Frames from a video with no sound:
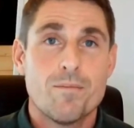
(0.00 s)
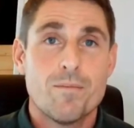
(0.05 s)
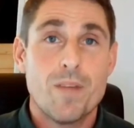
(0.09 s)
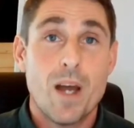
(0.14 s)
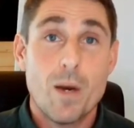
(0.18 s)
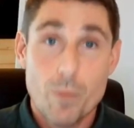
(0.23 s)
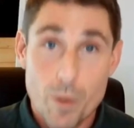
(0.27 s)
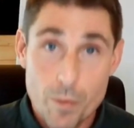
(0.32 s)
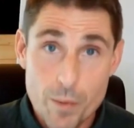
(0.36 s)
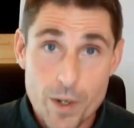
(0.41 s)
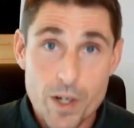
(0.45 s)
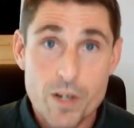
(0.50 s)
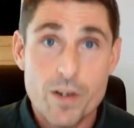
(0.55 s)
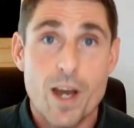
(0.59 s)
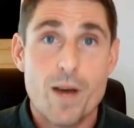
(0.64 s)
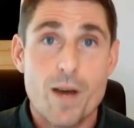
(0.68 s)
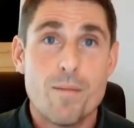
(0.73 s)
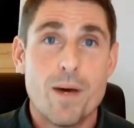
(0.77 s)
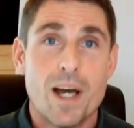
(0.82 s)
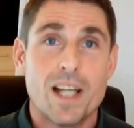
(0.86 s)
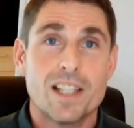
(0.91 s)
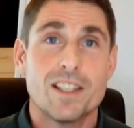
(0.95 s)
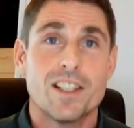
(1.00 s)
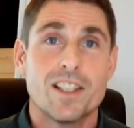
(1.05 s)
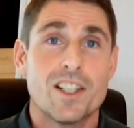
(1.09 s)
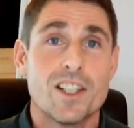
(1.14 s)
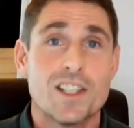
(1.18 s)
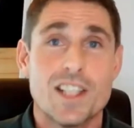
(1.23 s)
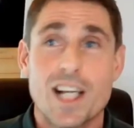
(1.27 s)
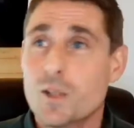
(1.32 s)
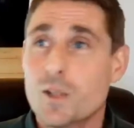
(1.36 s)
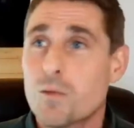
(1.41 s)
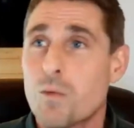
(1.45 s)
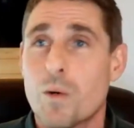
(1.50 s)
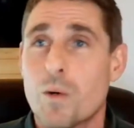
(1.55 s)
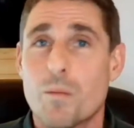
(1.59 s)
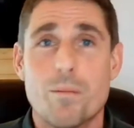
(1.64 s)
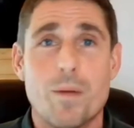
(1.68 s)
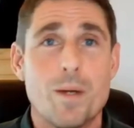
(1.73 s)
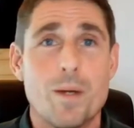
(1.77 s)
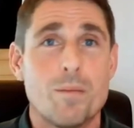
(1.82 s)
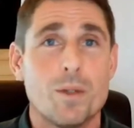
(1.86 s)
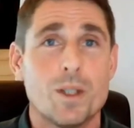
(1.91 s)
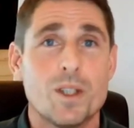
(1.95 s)
And we will get better because that's what
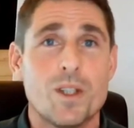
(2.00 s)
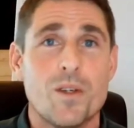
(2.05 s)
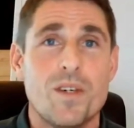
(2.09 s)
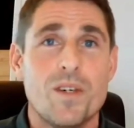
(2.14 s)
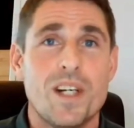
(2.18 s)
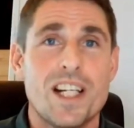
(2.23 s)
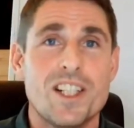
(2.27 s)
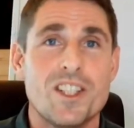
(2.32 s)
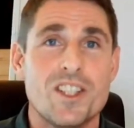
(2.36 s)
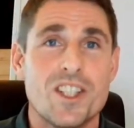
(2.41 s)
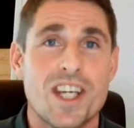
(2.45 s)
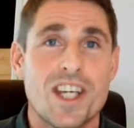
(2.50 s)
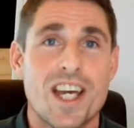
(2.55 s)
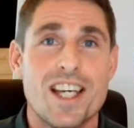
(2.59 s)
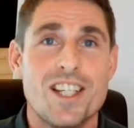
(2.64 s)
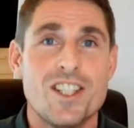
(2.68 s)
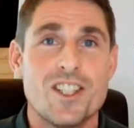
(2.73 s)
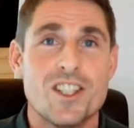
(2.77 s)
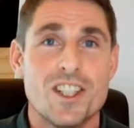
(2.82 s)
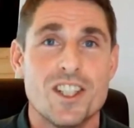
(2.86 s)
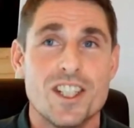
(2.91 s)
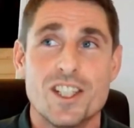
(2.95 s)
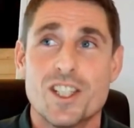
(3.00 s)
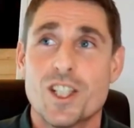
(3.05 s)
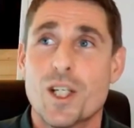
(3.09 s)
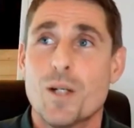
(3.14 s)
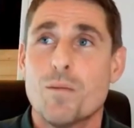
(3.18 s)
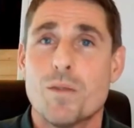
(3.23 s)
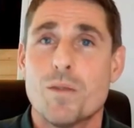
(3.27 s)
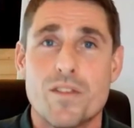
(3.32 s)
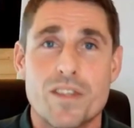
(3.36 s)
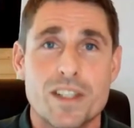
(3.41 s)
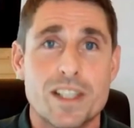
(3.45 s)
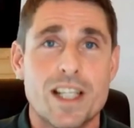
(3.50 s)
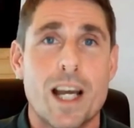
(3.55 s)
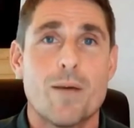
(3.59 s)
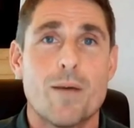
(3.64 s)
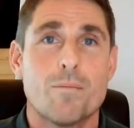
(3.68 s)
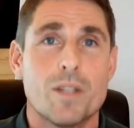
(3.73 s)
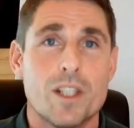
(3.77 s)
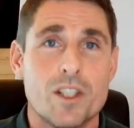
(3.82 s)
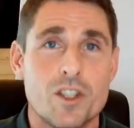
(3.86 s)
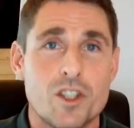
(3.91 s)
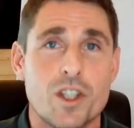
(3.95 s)
people do in education. In terms of
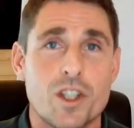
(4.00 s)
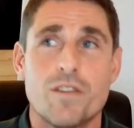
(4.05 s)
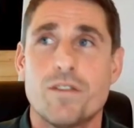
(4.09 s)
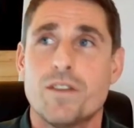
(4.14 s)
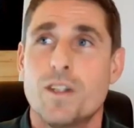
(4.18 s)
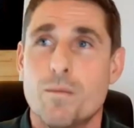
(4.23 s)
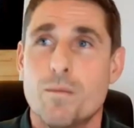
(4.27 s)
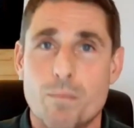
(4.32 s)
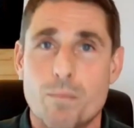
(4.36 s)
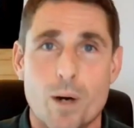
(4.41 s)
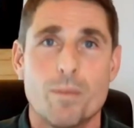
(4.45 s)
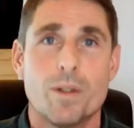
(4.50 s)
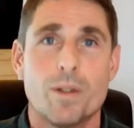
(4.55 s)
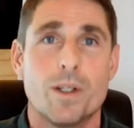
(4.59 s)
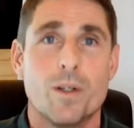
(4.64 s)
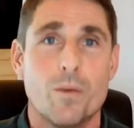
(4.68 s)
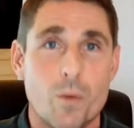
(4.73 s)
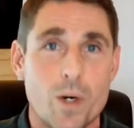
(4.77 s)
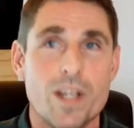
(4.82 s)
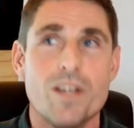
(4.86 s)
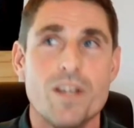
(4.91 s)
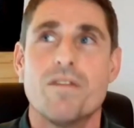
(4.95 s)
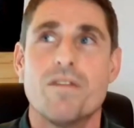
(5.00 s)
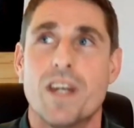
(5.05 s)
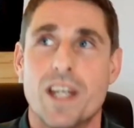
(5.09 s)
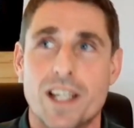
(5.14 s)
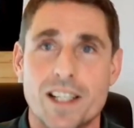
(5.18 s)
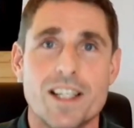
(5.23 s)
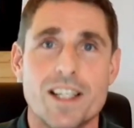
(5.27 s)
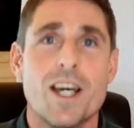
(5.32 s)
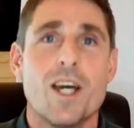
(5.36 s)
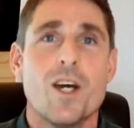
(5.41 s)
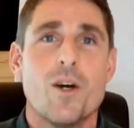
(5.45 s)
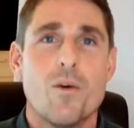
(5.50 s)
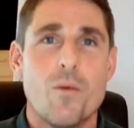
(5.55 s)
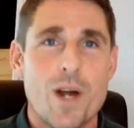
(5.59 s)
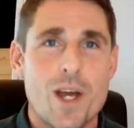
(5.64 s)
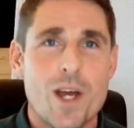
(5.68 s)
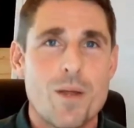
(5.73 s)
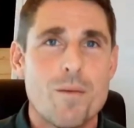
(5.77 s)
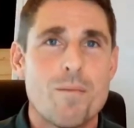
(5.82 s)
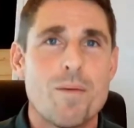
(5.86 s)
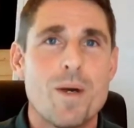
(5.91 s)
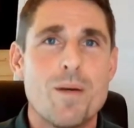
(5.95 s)
adapting, shifting, bobbing and weaving,
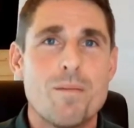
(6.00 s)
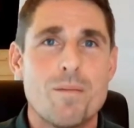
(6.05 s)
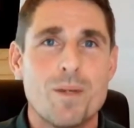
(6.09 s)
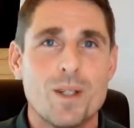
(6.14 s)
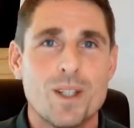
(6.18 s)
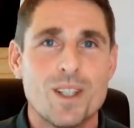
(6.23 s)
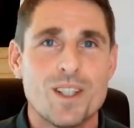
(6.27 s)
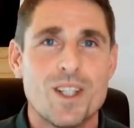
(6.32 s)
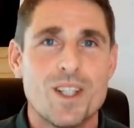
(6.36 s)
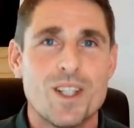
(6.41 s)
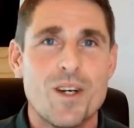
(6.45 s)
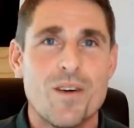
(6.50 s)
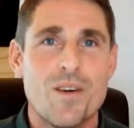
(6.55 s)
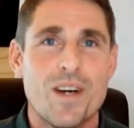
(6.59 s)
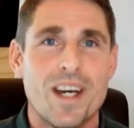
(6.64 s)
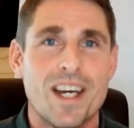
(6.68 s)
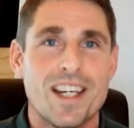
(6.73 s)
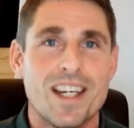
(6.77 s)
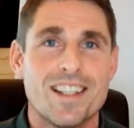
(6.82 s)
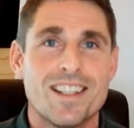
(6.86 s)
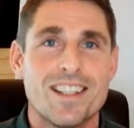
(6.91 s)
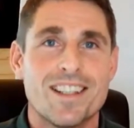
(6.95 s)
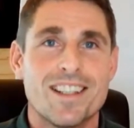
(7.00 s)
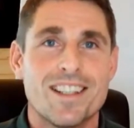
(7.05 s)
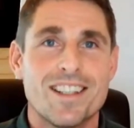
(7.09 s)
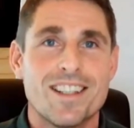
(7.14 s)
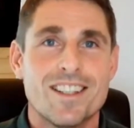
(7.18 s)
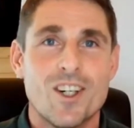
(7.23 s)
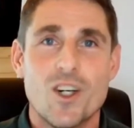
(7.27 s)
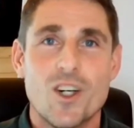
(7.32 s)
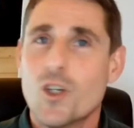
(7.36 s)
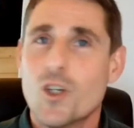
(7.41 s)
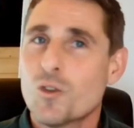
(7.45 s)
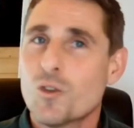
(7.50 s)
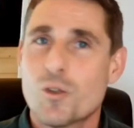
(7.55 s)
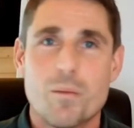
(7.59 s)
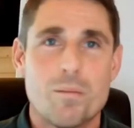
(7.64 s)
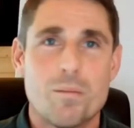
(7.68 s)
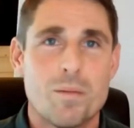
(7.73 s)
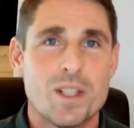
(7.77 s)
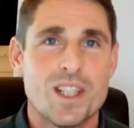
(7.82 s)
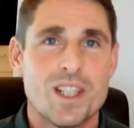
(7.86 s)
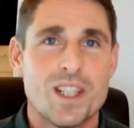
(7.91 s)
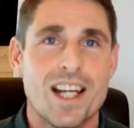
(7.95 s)
we're the people that do it, one hundred
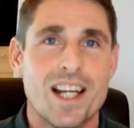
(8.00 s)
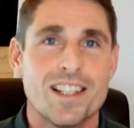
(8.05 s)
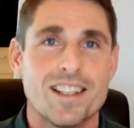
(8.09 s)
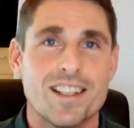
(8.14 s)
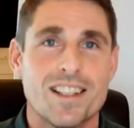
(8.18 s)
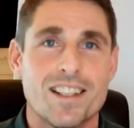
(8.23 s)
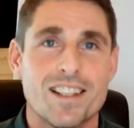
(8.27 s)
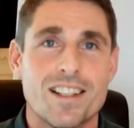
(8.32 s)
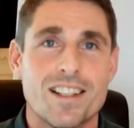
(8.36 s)
percent.